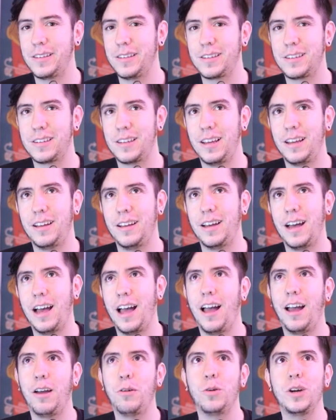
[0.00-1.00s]
it's
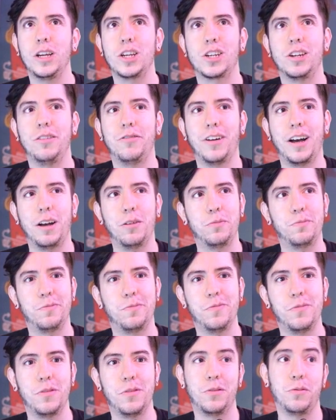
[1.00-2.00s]
I wish if I
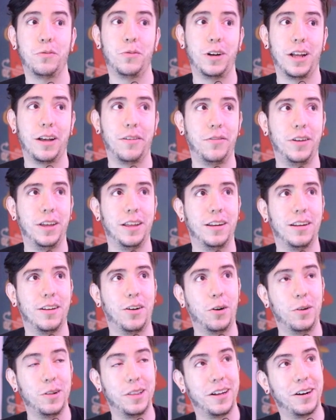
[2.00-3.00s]
would have been
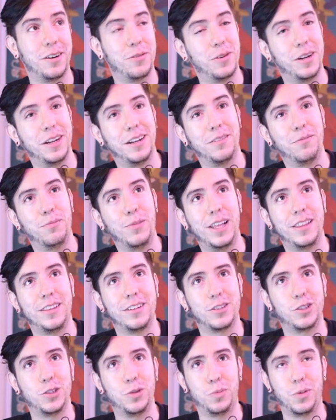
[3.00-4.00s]
older when
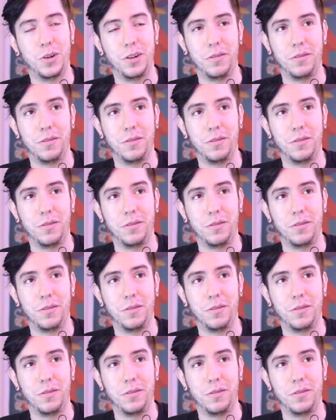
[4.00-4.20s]
Blender